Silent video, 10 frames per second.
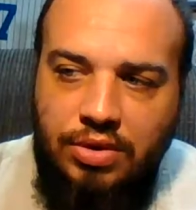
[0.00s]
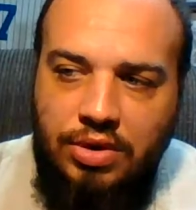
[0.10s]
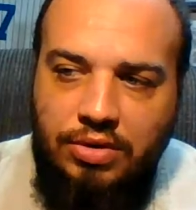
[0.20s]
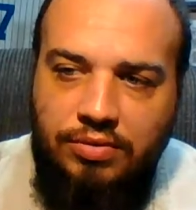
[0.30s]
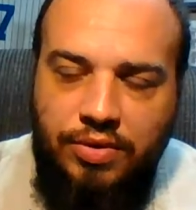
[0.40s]

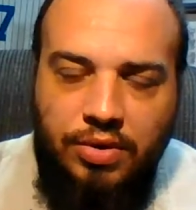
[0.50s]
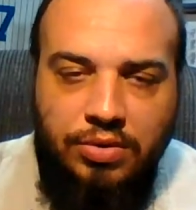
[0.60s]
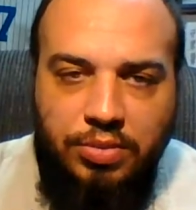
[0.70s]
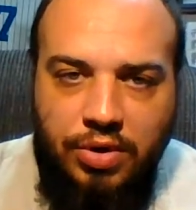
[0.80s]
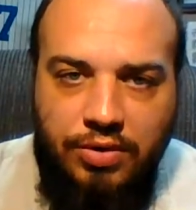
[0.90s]
that
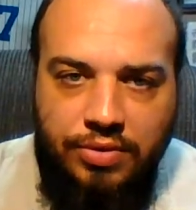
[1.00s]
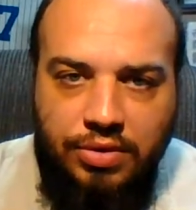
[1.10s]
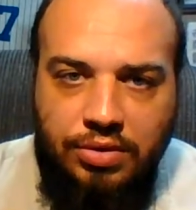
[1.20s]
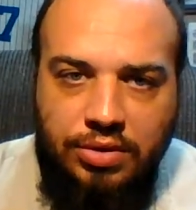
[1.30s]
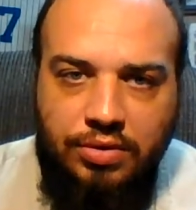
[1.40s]
false
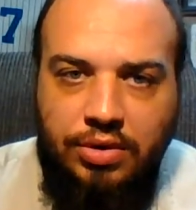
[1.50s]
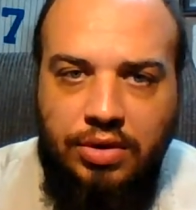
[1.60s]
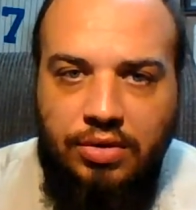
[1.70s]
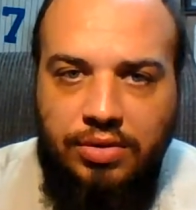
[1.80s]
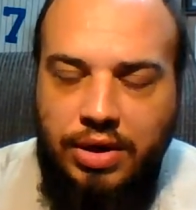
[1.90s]
prophets are on
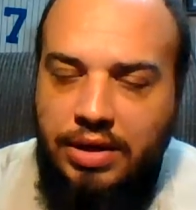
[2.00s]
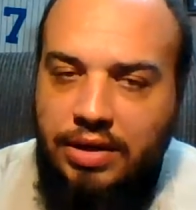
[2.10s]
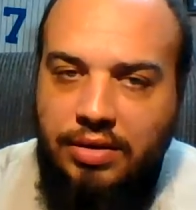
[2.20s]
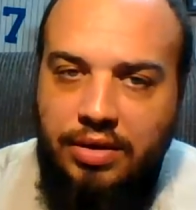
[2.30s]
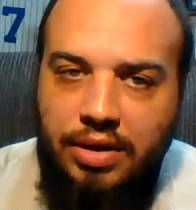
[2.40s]
earth. I
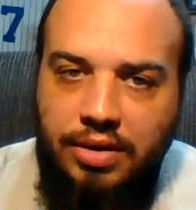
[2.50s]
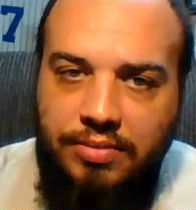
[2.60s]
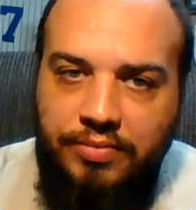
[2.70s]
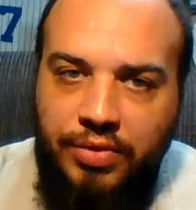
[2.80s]
get that.